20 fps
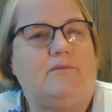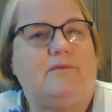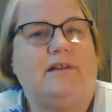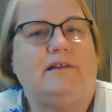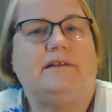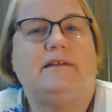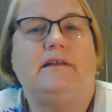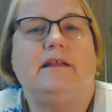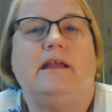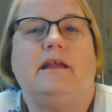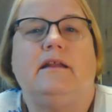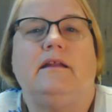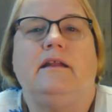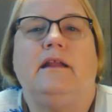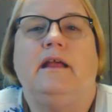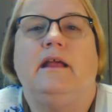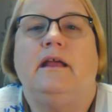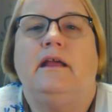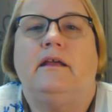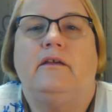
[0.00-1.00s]
Well,
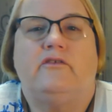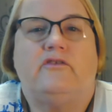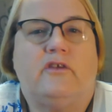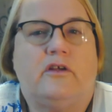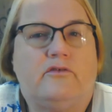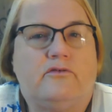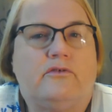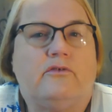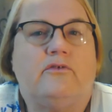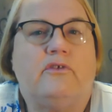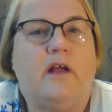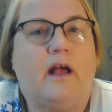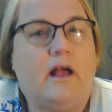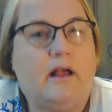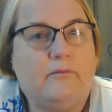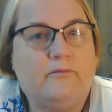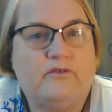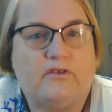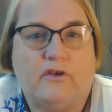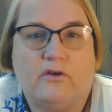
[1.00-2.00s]
in Central
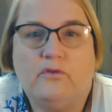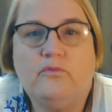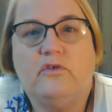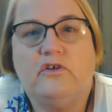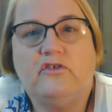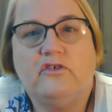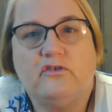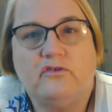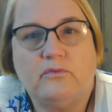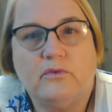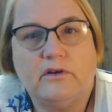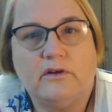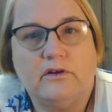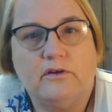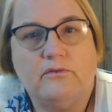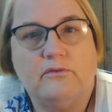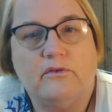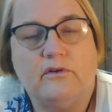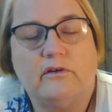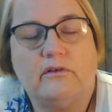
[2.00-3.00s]
Time Zone, which is what
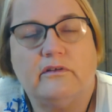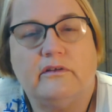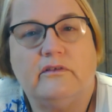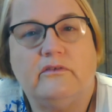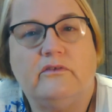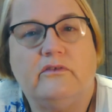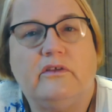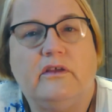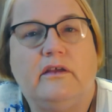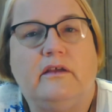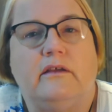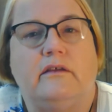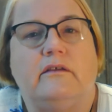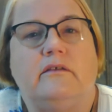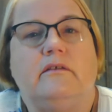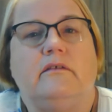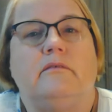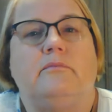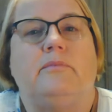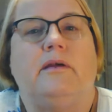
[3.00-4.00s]
New Orleans
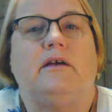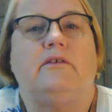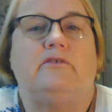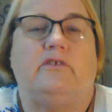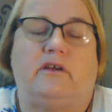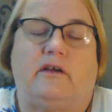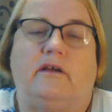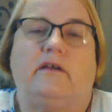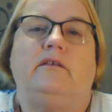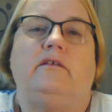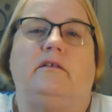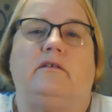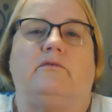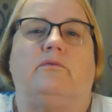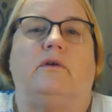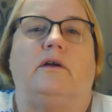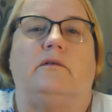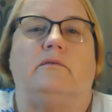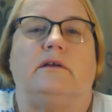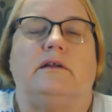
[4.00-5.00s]
is, Belle Chase is
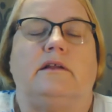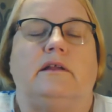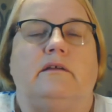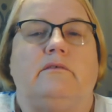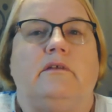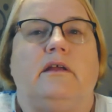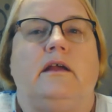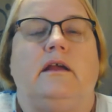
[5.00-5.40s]
where we lived,